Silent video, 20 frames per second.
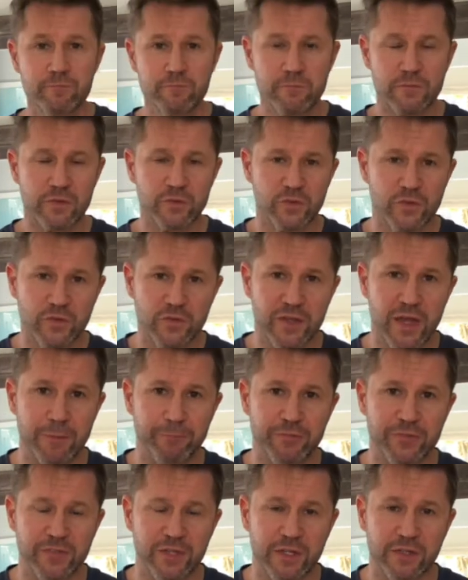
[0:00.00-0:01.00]
Step
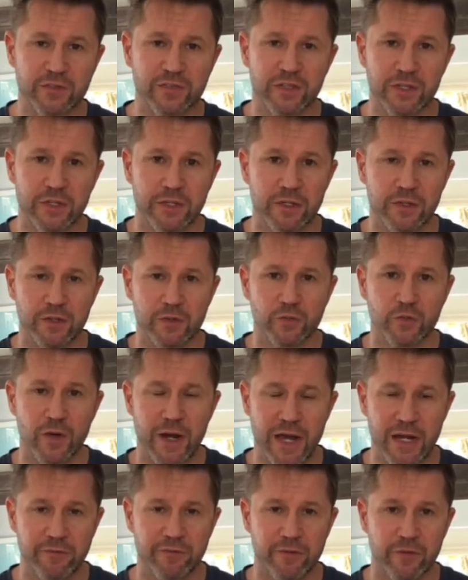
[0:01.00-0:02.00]
6 is
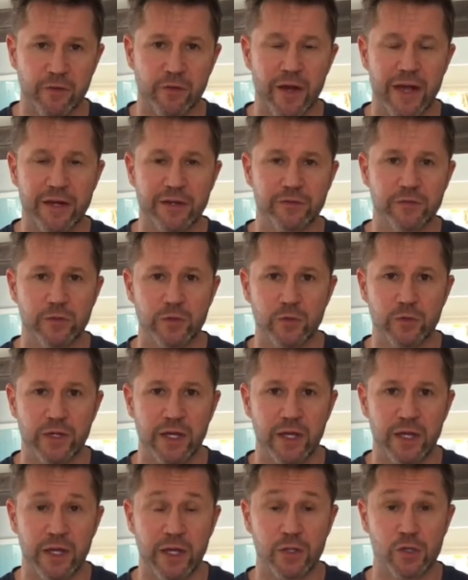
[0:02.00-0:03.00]
gratitude
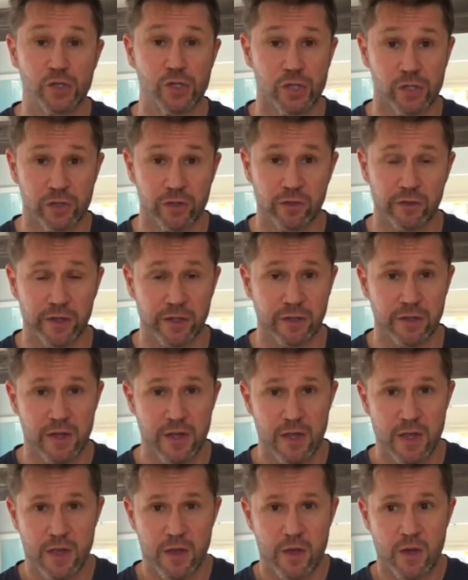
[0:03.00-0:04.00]
and journaling.
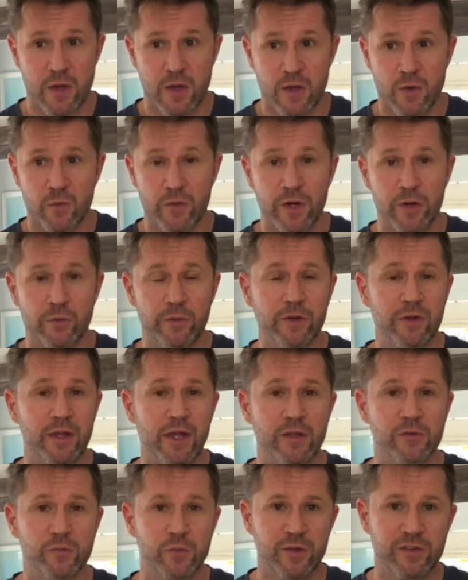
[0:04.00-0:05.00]
What I
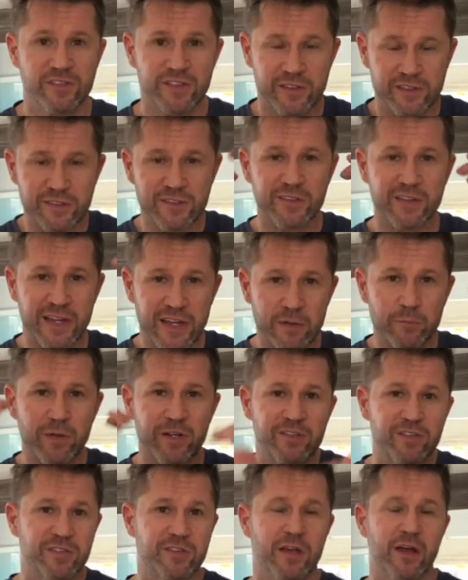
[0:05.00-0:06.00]
realized was I still had a bunch
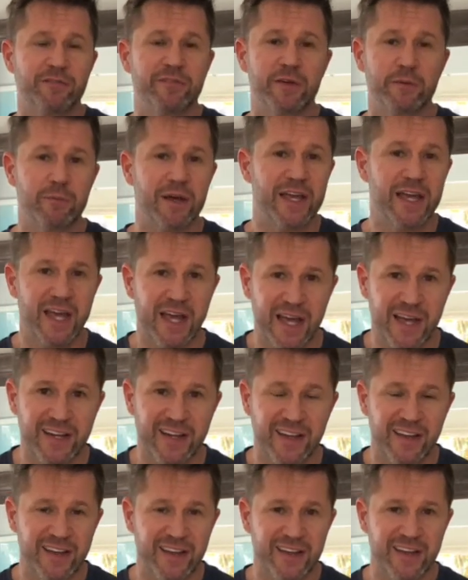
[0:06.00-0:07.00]
of stuff in my head
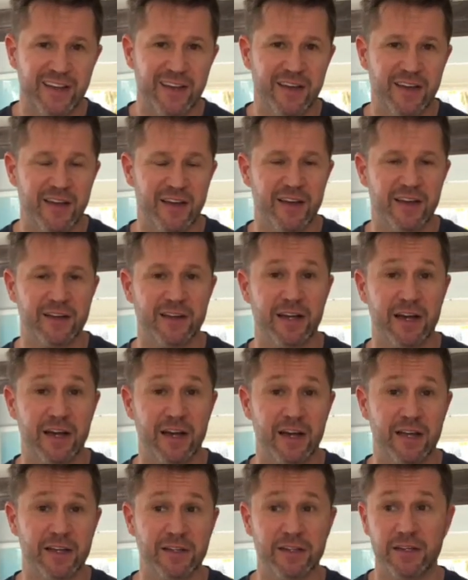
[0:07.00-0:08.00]
and I
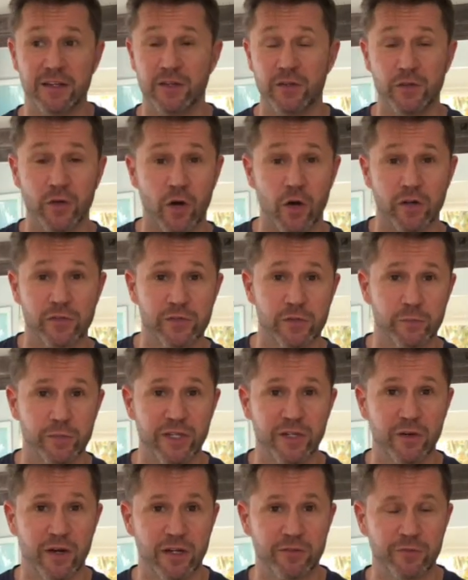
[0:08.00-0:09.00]
needed to also be
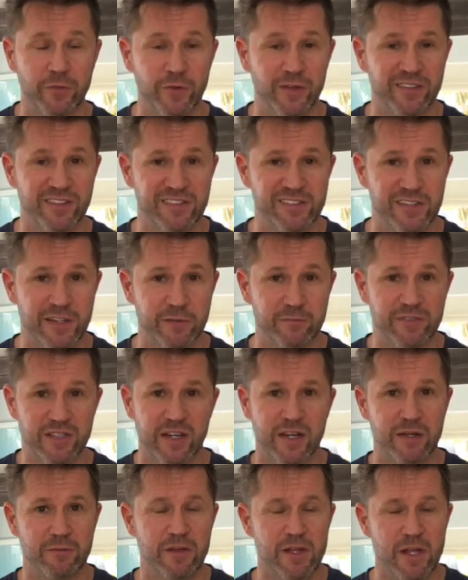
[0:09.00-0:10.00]
grateful at the same time.
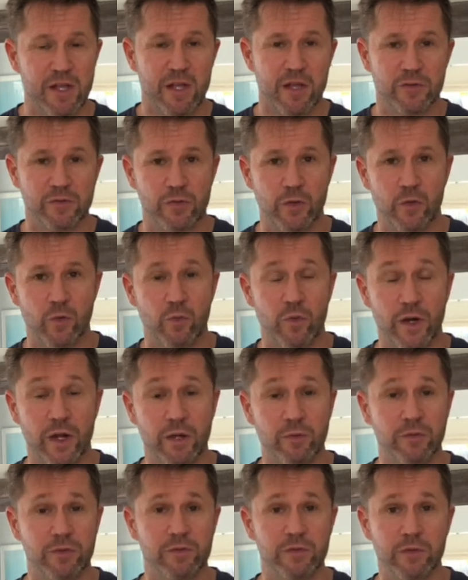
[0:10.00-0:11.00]
So what I would
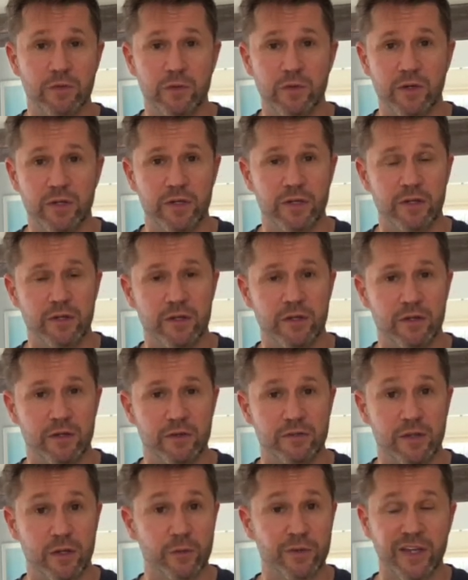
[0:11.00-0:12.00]
do is
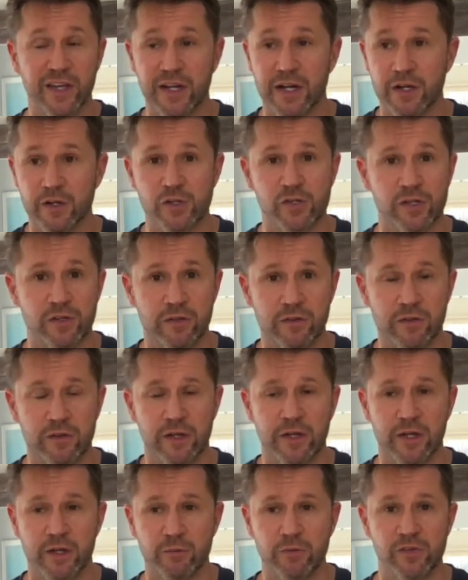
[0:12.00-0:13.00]
I would get out a journal and
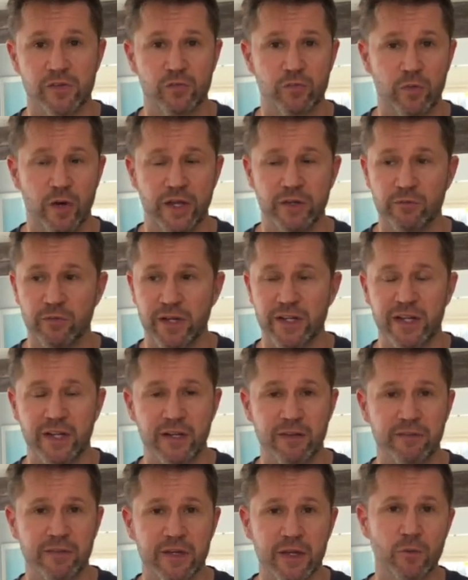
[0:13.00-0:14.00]
I would just write
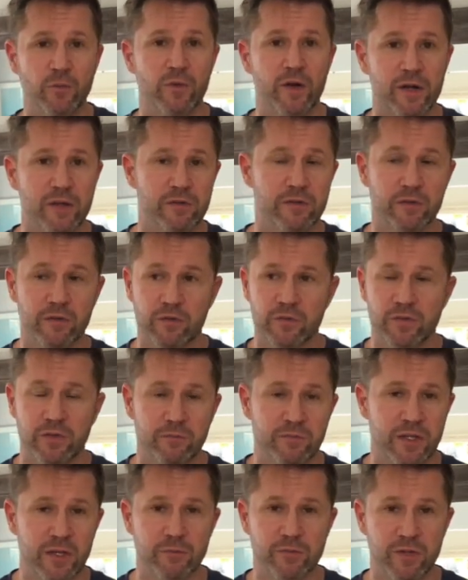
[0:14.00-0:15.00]
anything I wanted to.
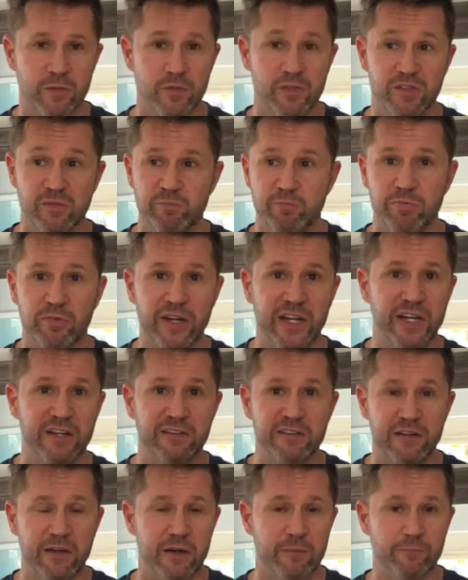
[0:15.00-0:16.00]
Sometimes I would just brain
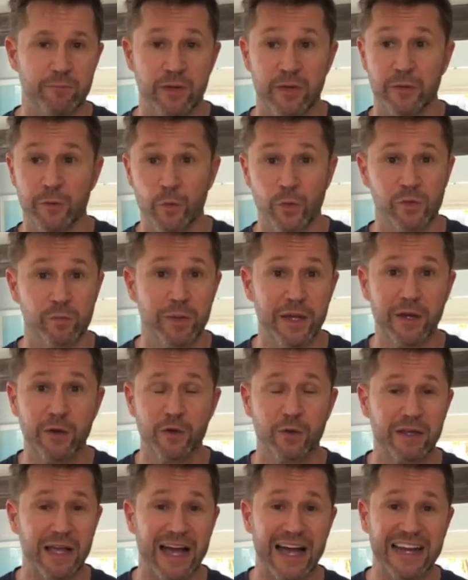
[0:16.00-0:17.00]
dump, whether it was be
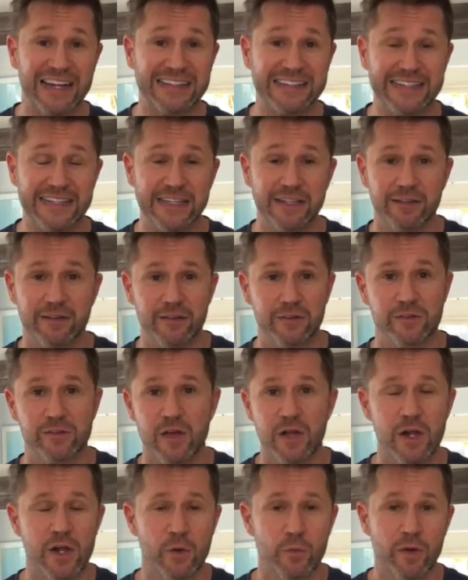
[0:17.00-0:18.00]
ideas,
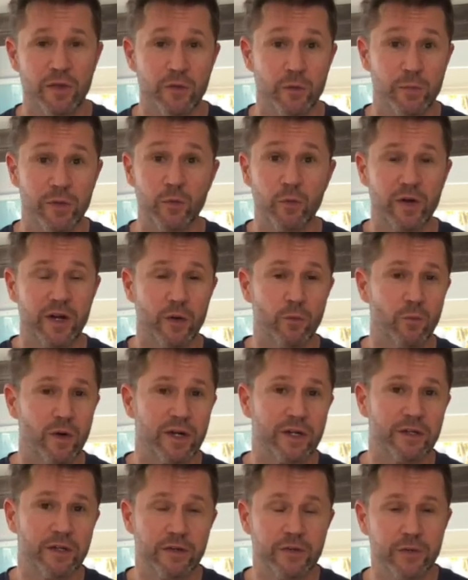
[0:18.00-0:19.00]
whether it be what I wanted
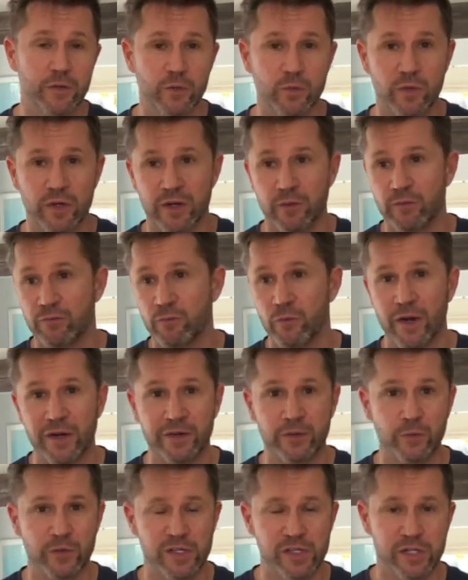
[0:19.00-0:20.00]
to do, what I wanted to
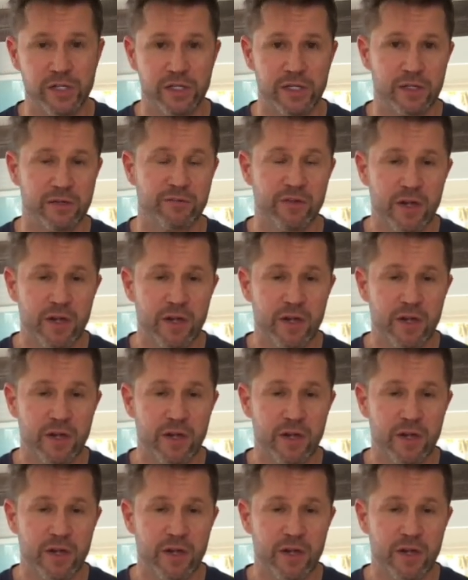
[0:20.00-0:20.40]
achieve,